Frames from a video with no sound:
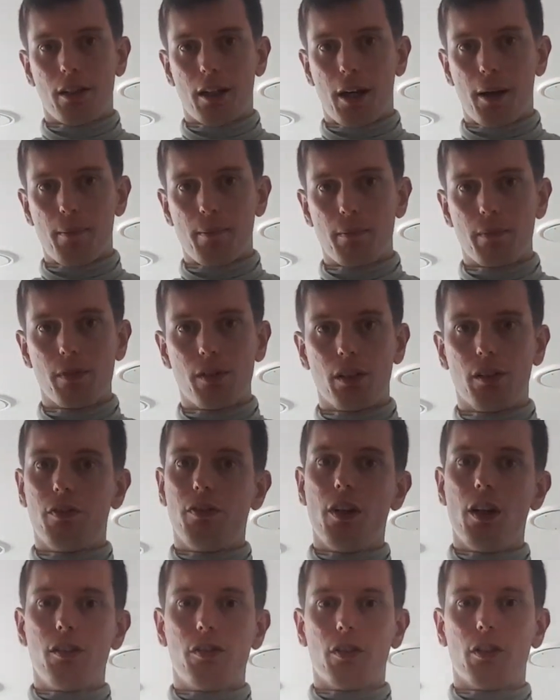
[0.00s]
there. So
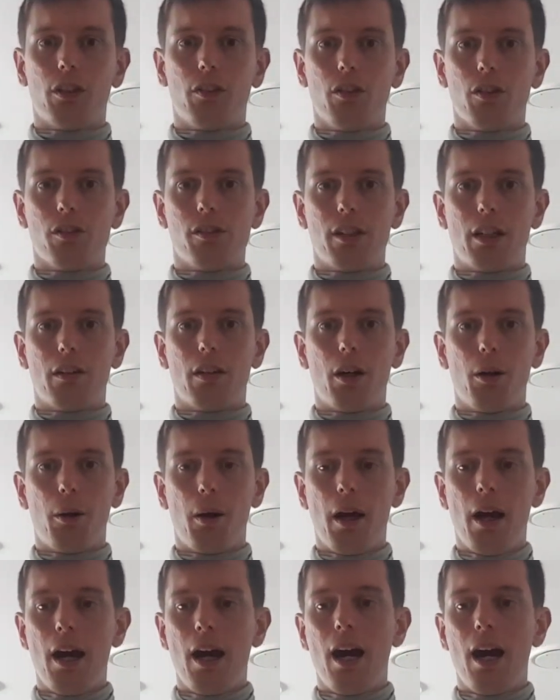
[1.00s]
first of all, you've got Xero.